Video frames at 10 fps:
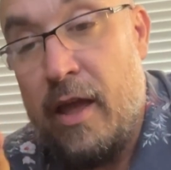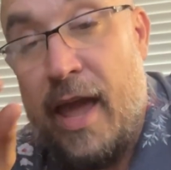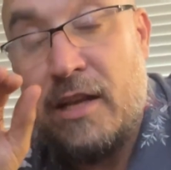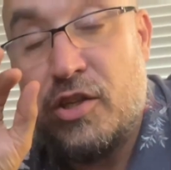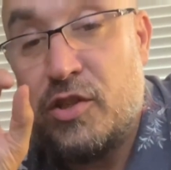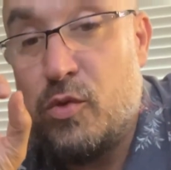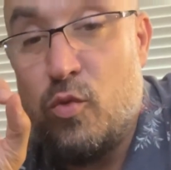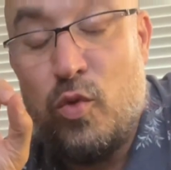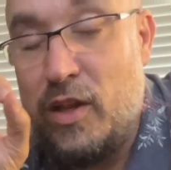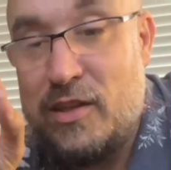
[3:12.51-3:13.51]
and just
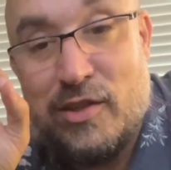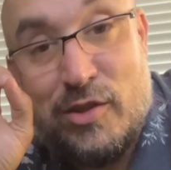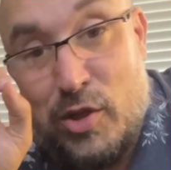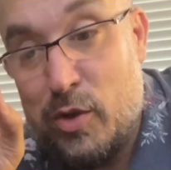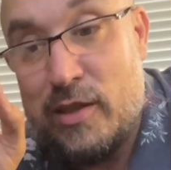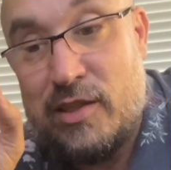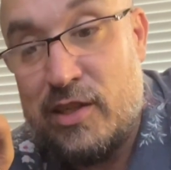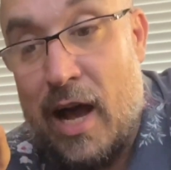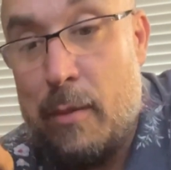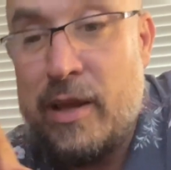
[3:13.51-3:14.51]
really just do its
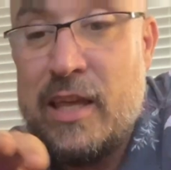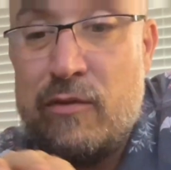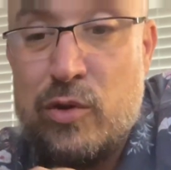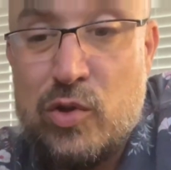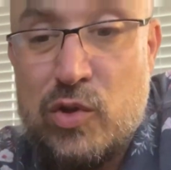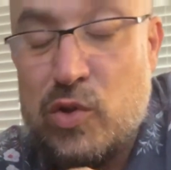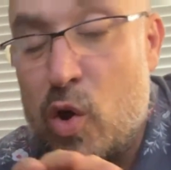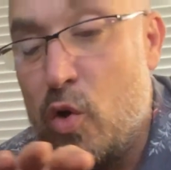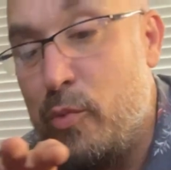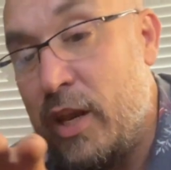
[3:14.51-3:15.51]
job and give you
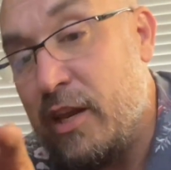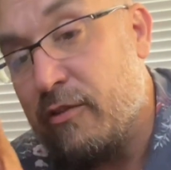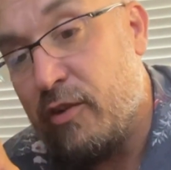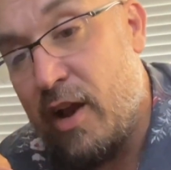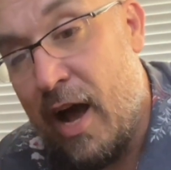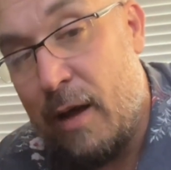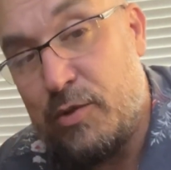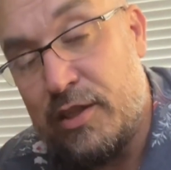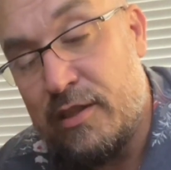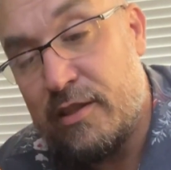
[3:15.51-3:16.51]
so many different
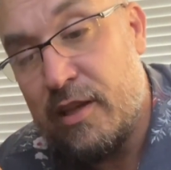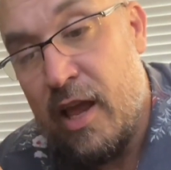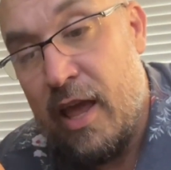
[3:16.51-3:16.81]
options